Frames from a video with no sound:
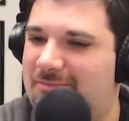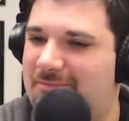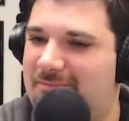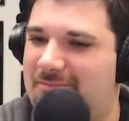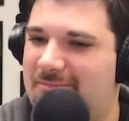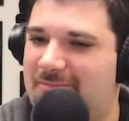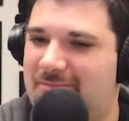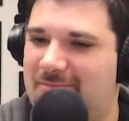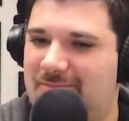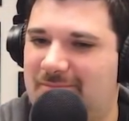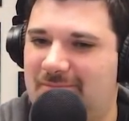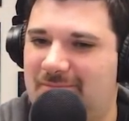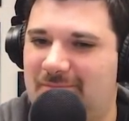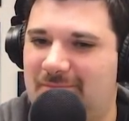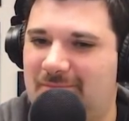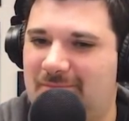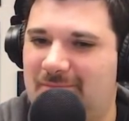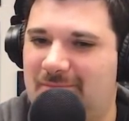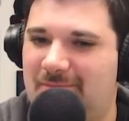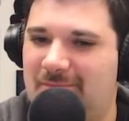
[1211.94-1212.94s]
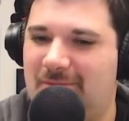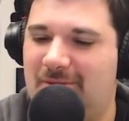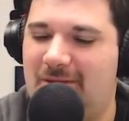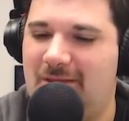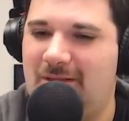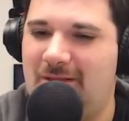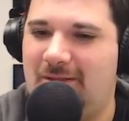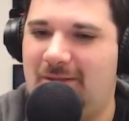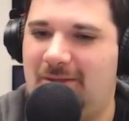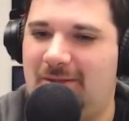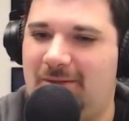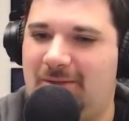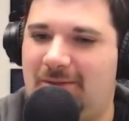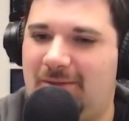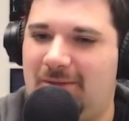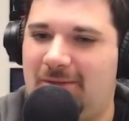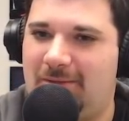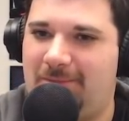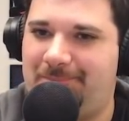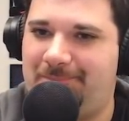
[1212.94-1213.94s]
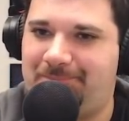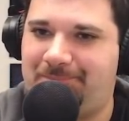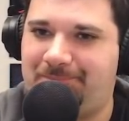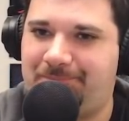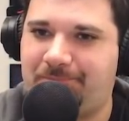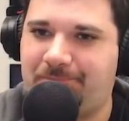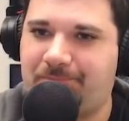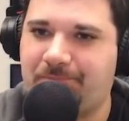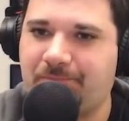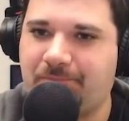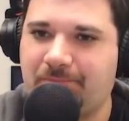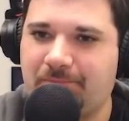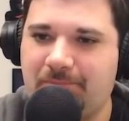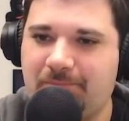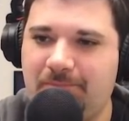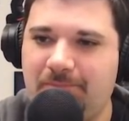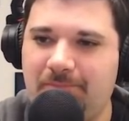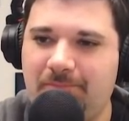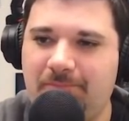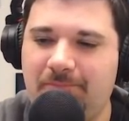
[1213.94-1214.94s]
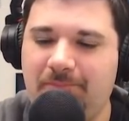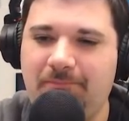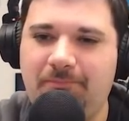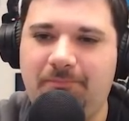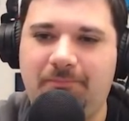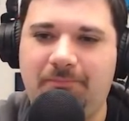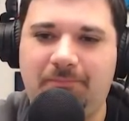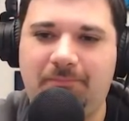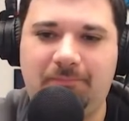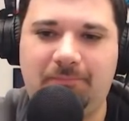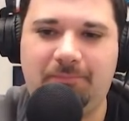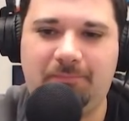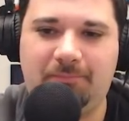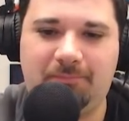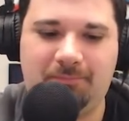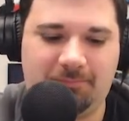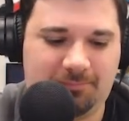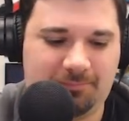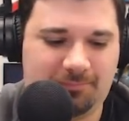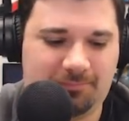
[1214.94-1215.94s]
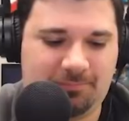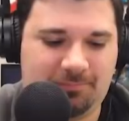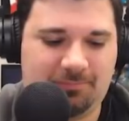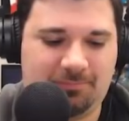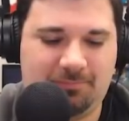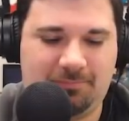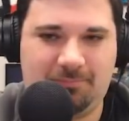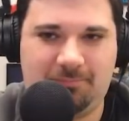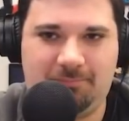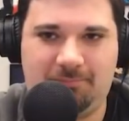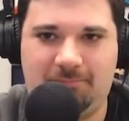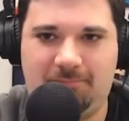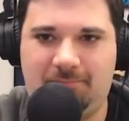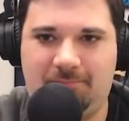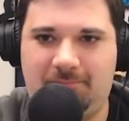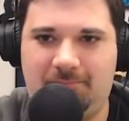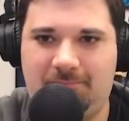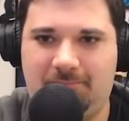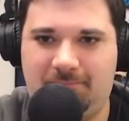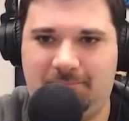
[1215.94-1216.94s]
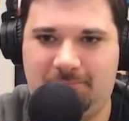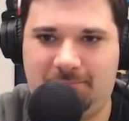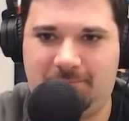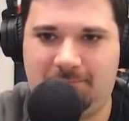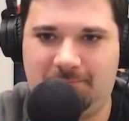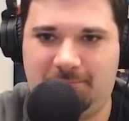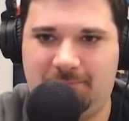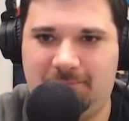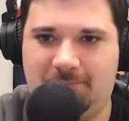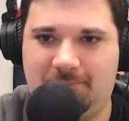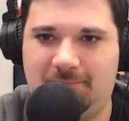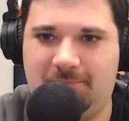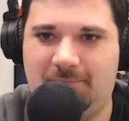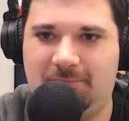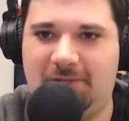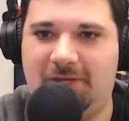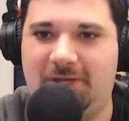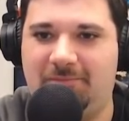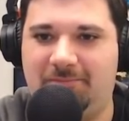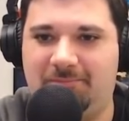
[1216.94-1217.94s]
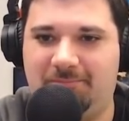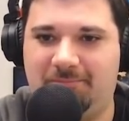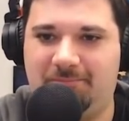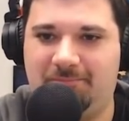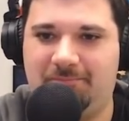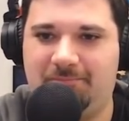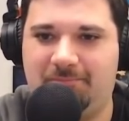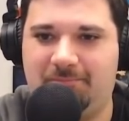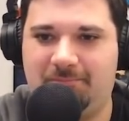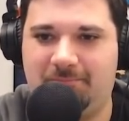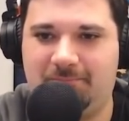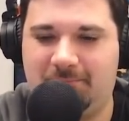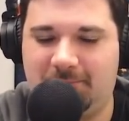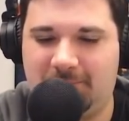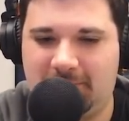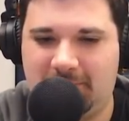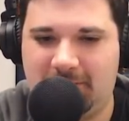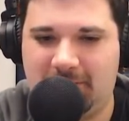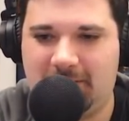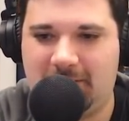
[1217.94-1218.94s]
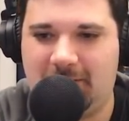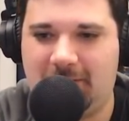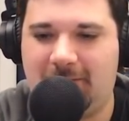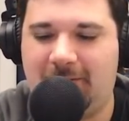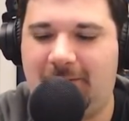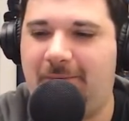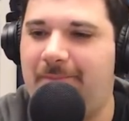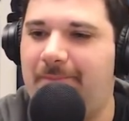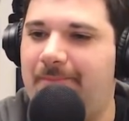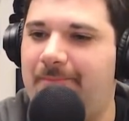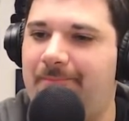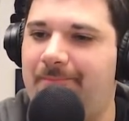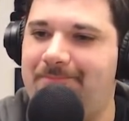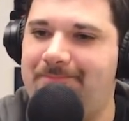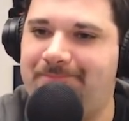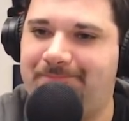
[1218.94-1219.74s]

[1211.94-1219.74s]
This person isn't speaking.